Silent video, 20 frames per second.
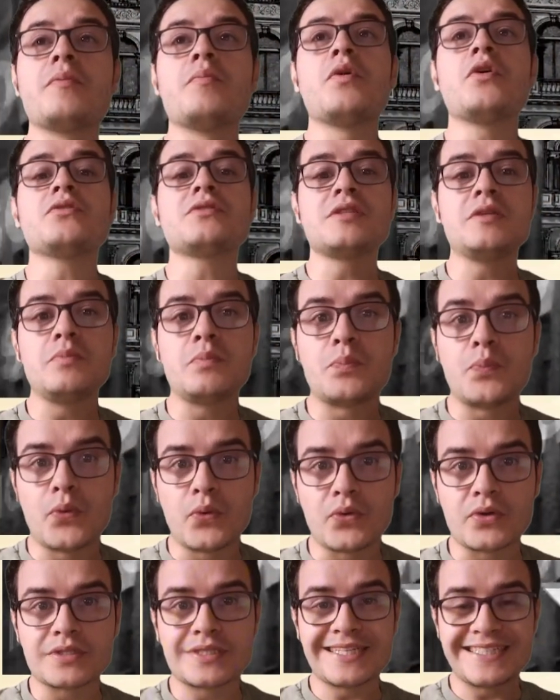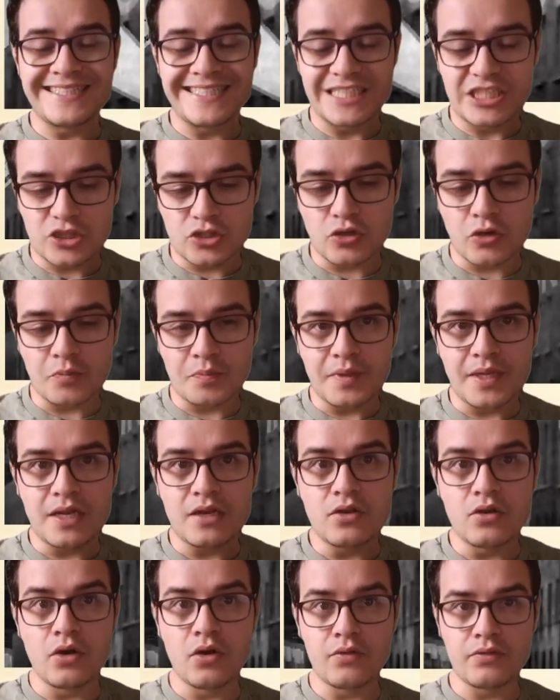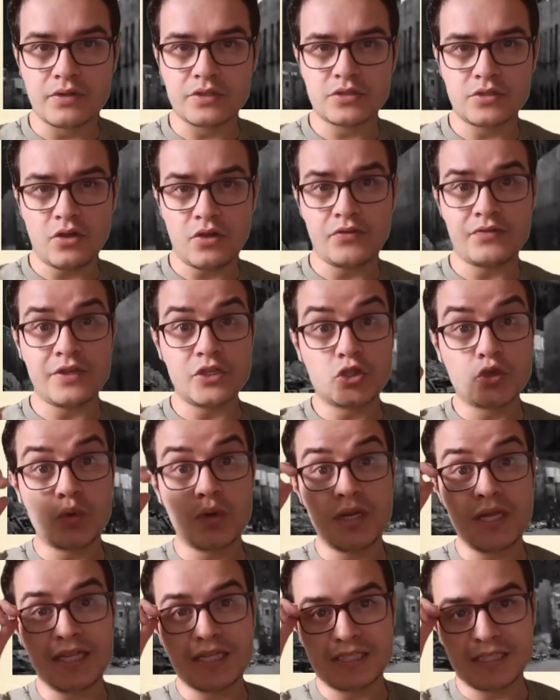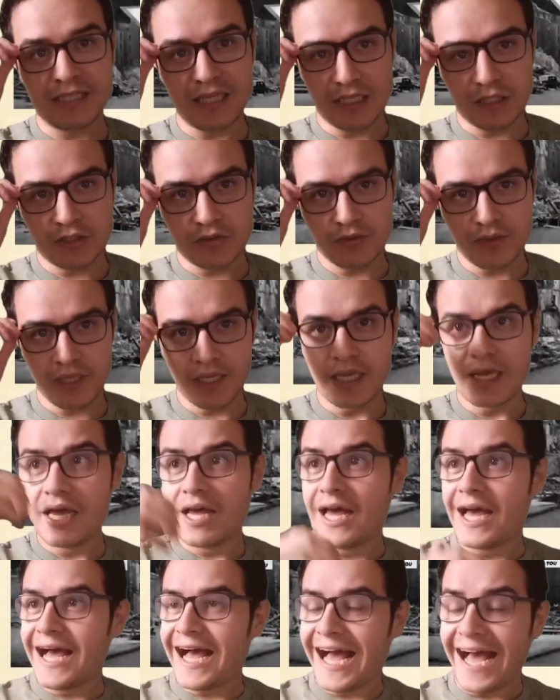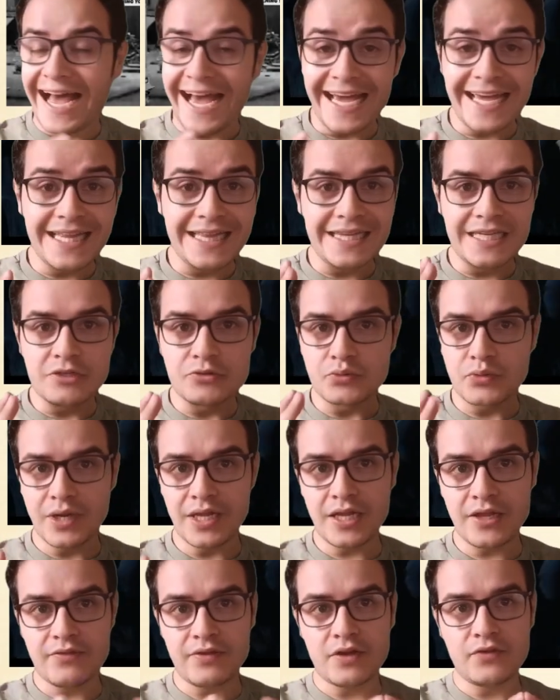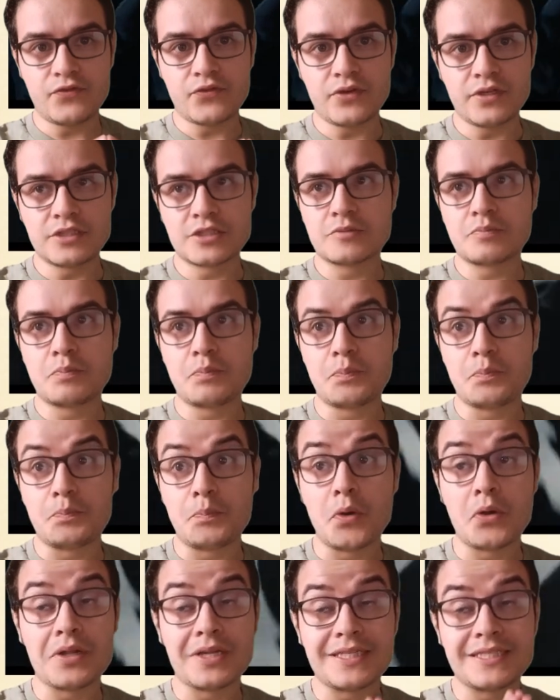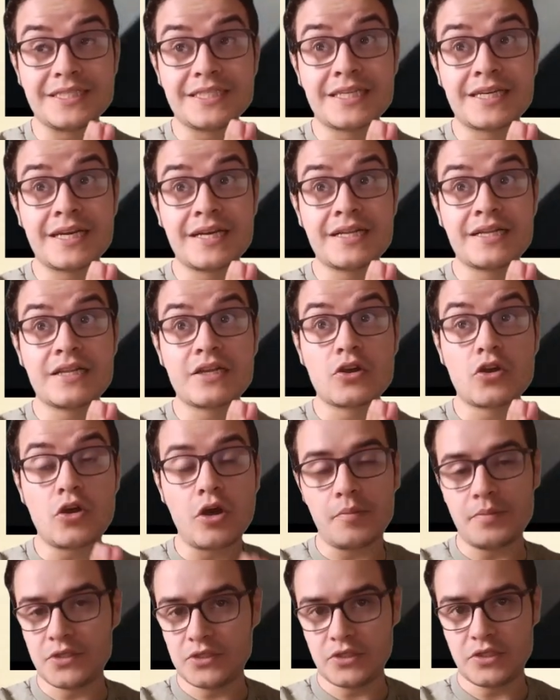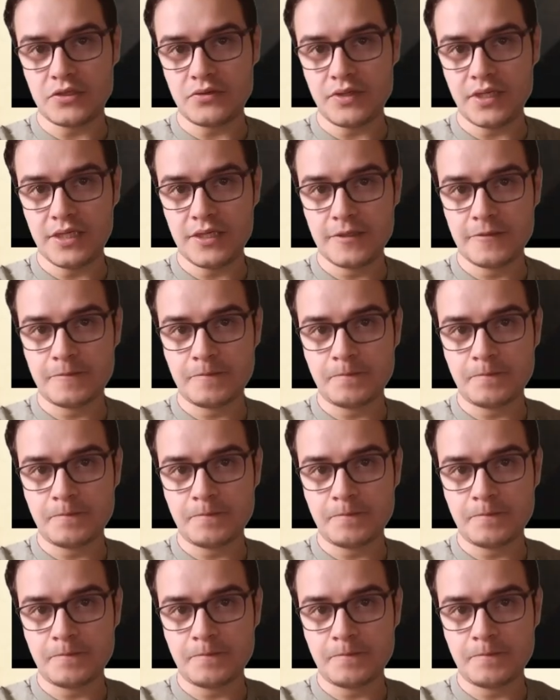the most important dystopian novels of the 20th century, highly relevant for its political commentary.